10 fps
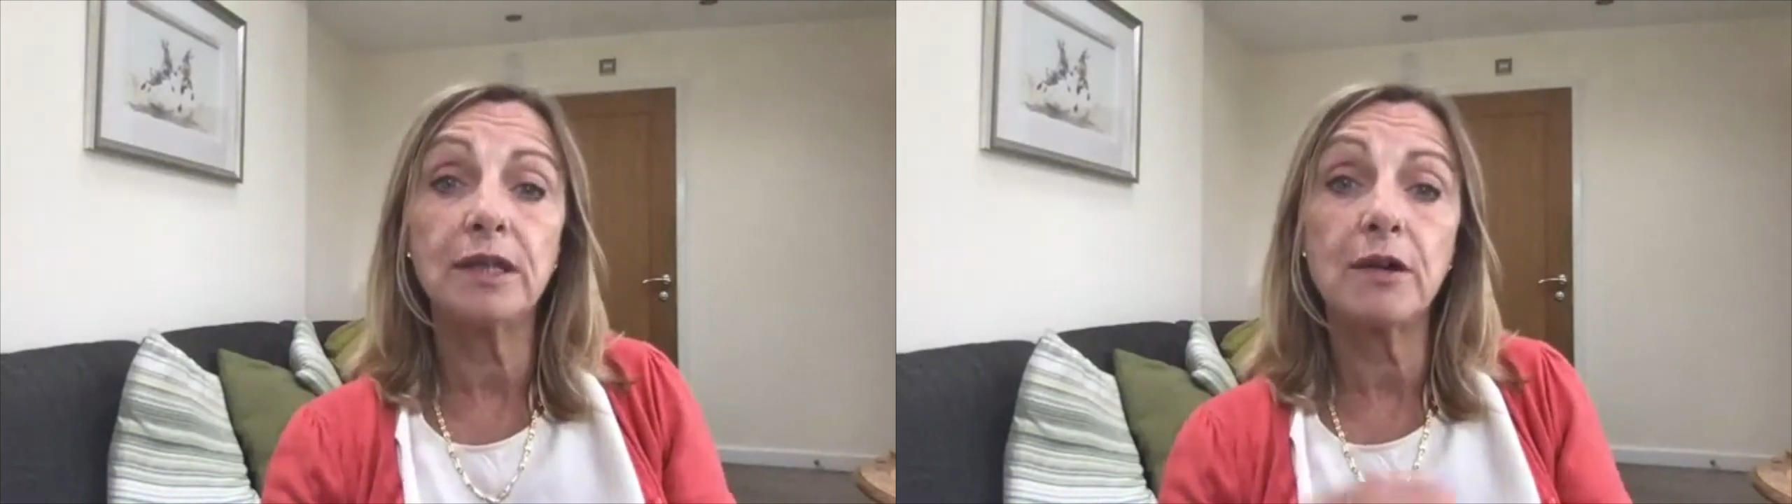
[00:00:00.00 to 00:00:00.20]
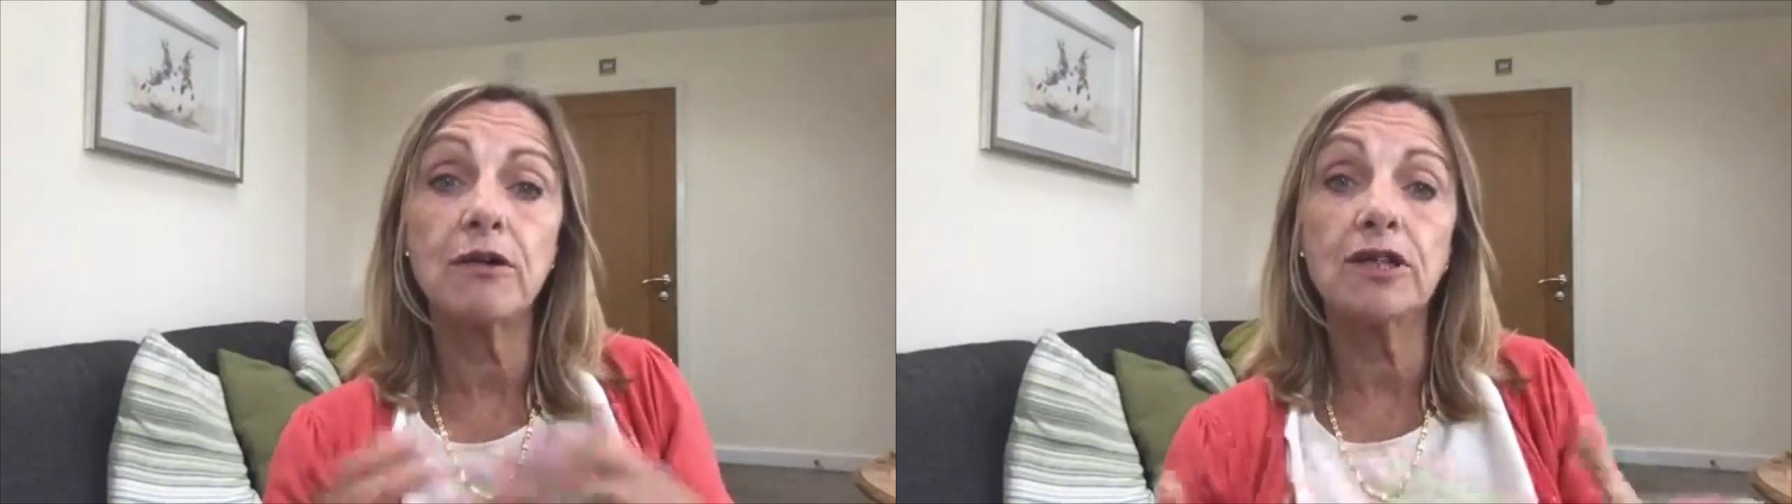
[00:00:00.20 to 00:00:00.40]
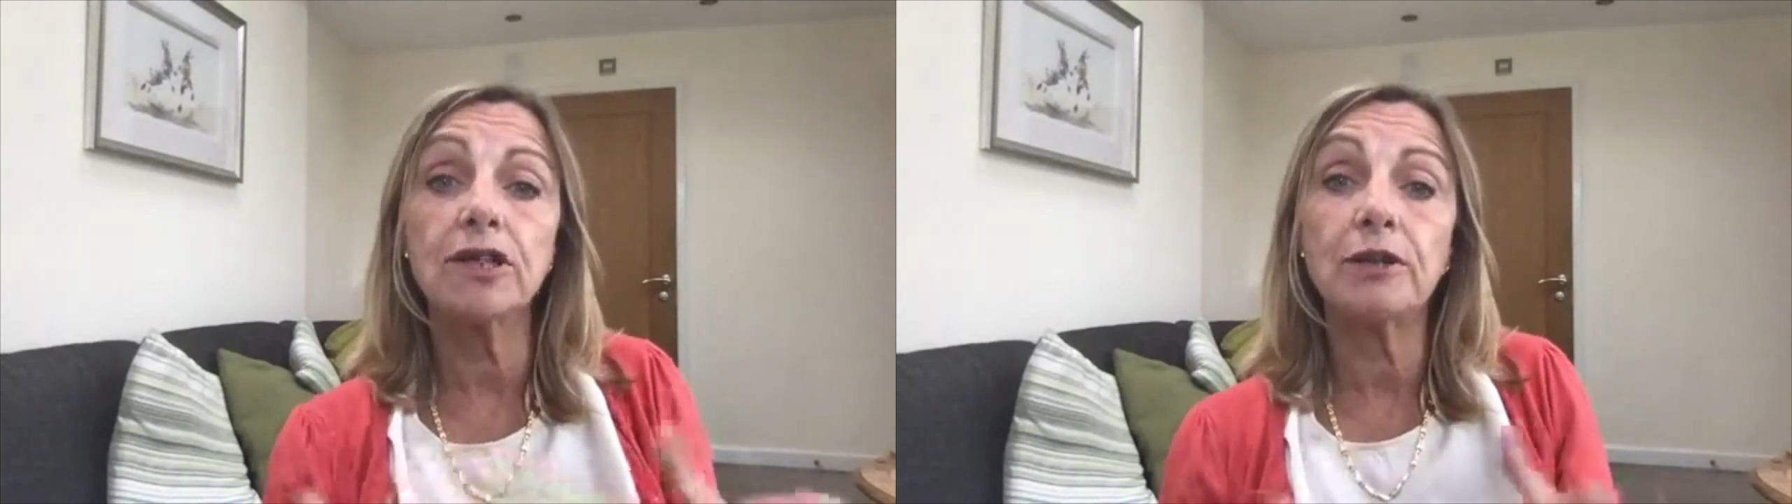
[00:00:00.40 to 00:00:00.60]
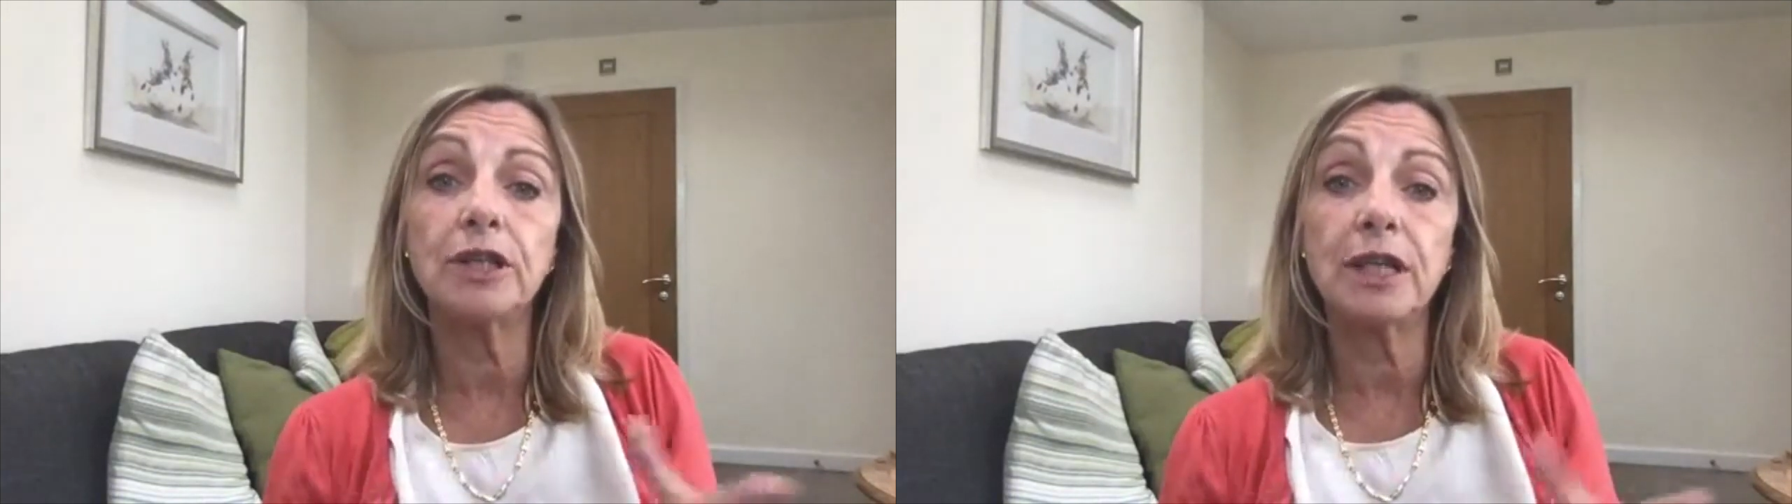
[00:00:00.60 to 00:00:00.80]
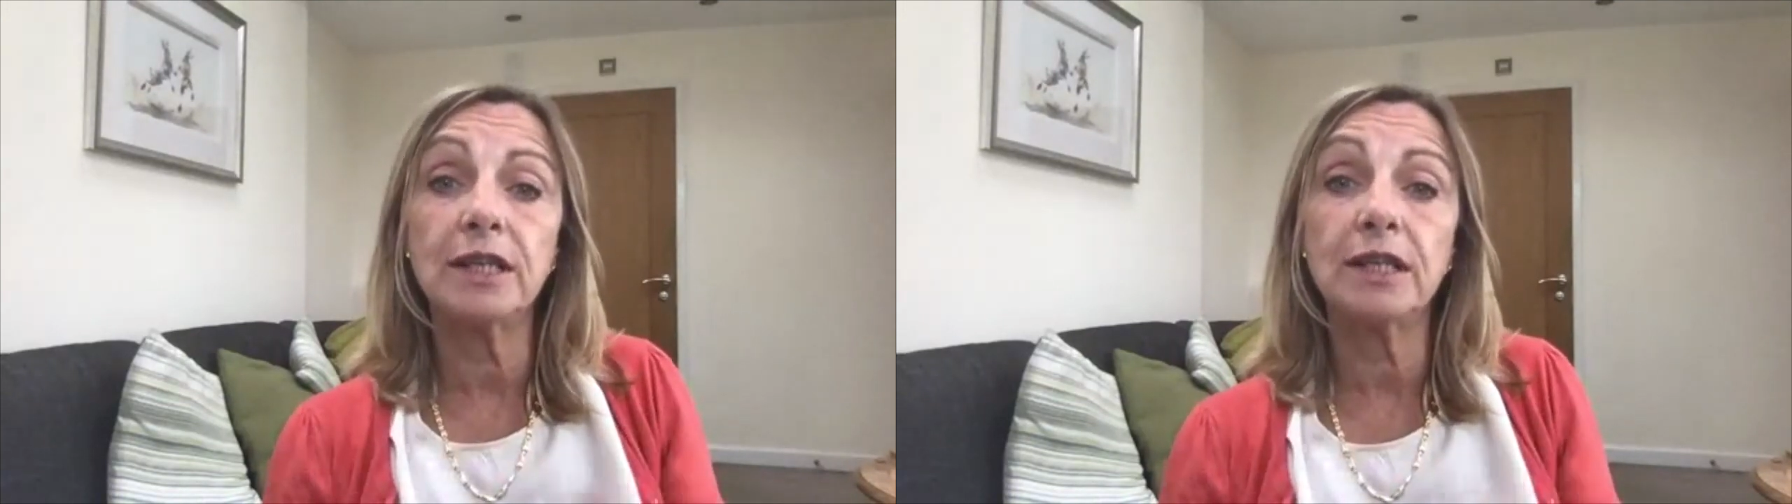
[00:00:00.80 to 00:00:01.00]
that are
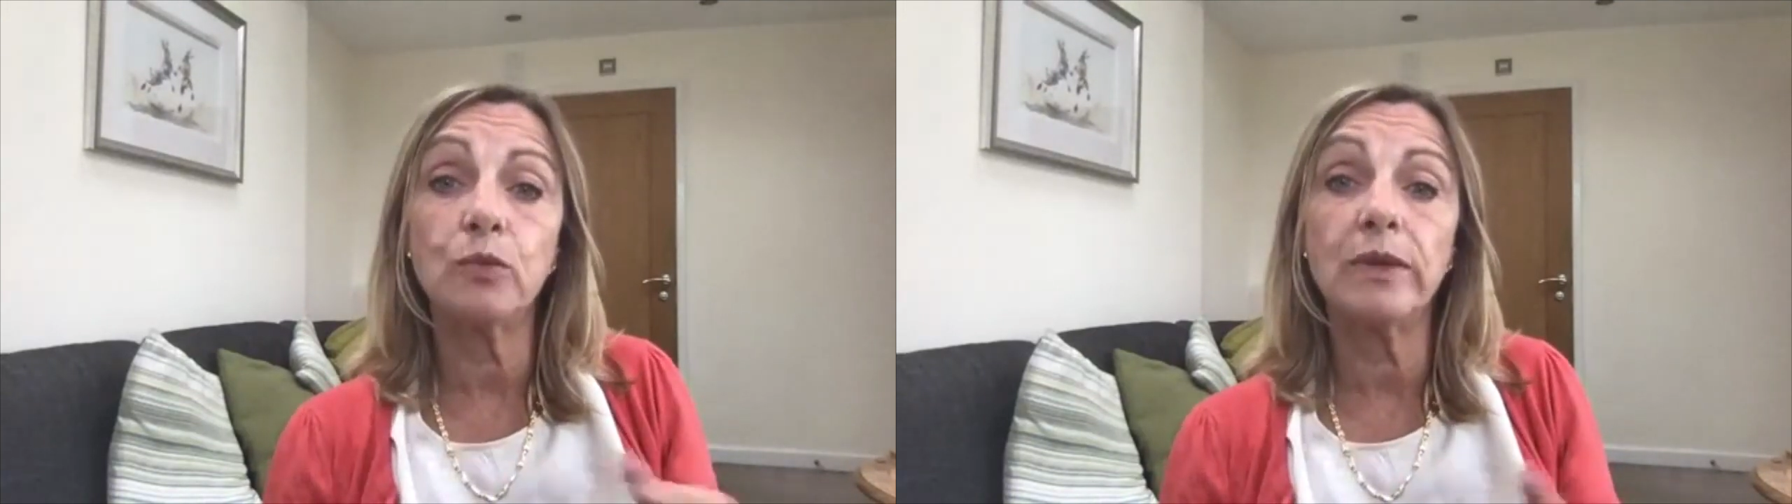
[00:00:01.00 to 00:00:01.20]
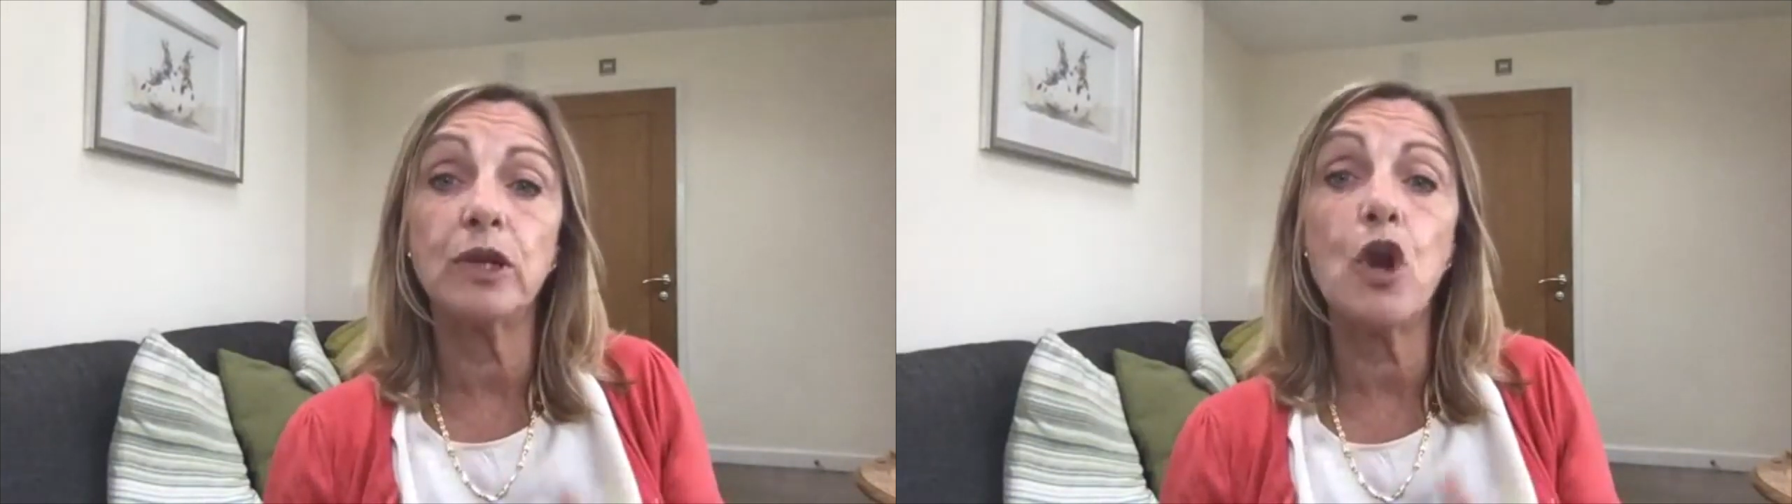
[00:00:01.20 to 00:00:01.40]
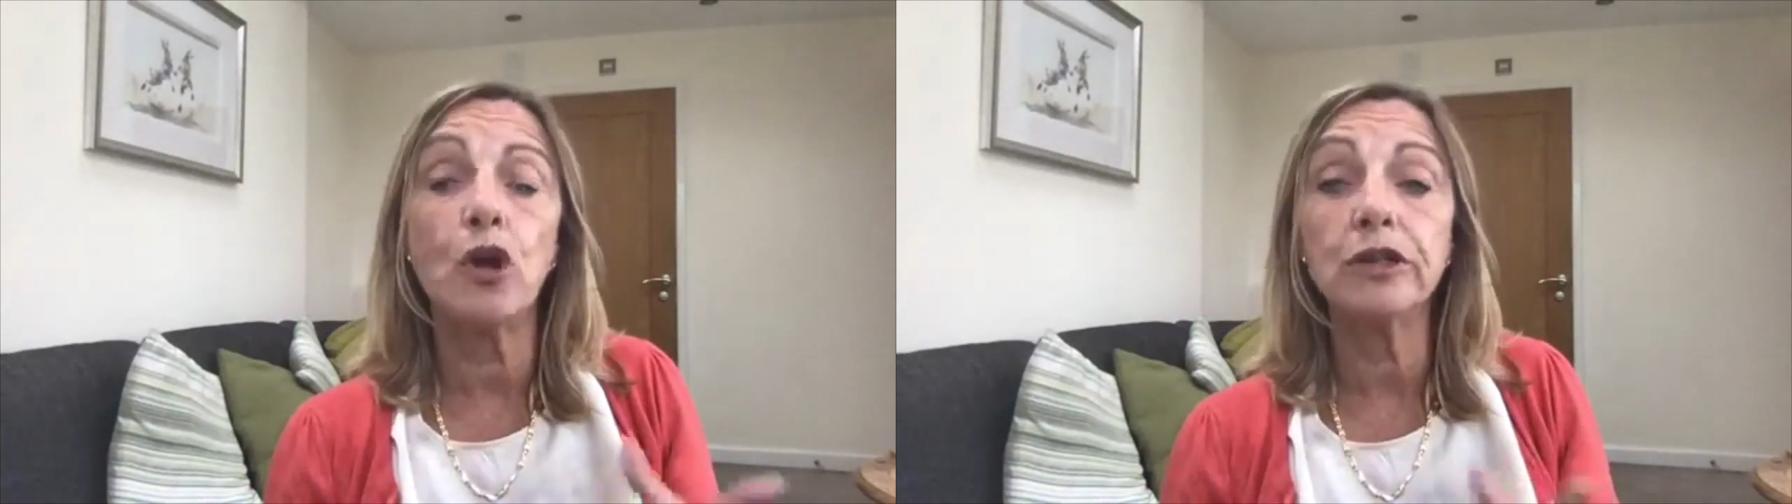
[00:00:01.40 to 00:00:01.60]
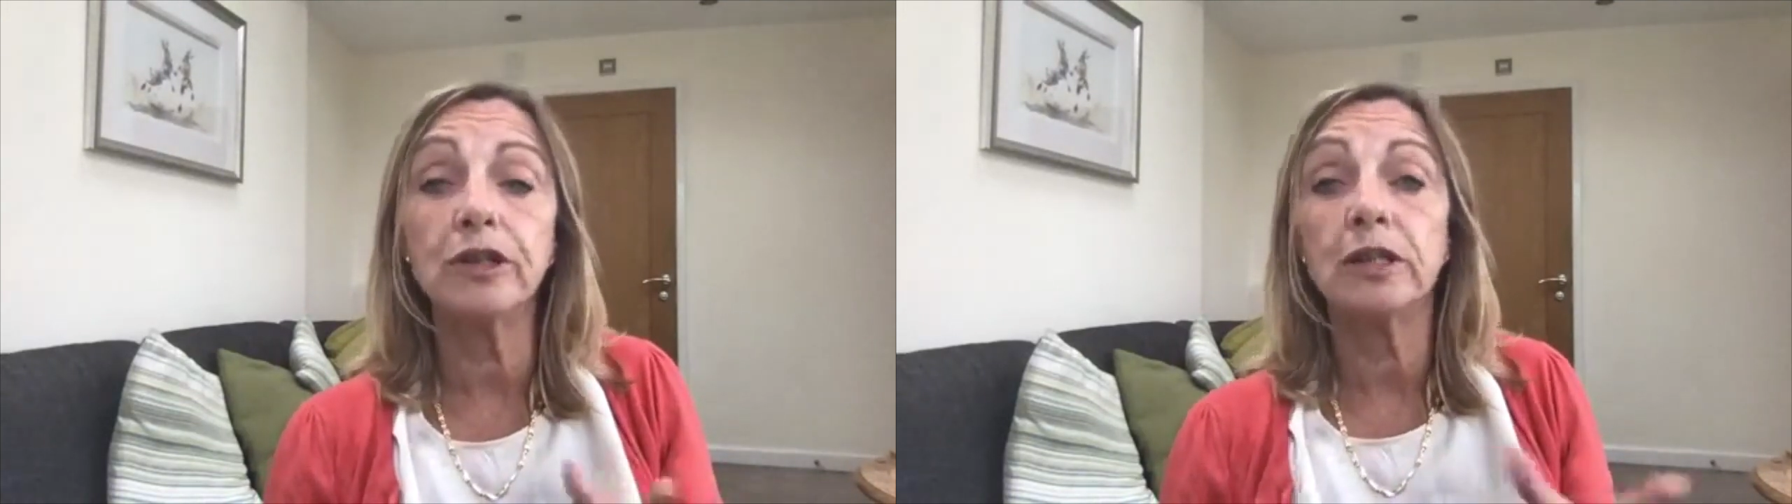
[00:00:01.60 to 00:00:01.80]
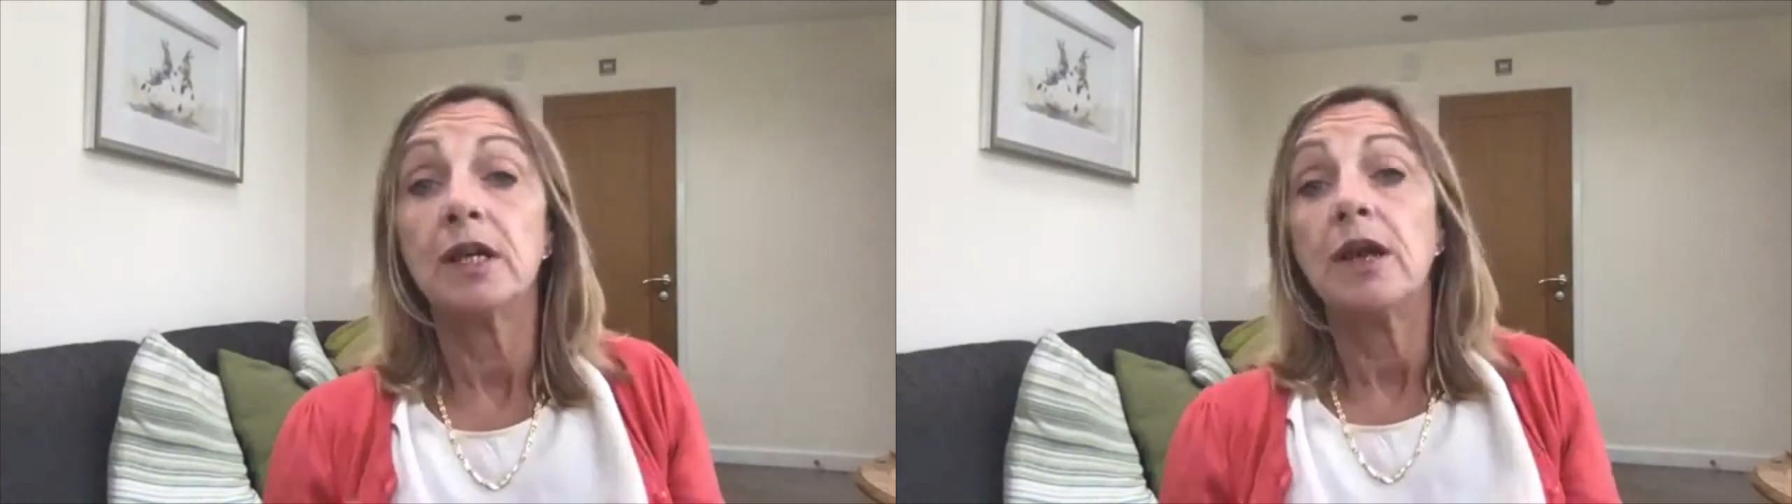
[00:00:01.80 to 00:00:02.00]
associated with loss,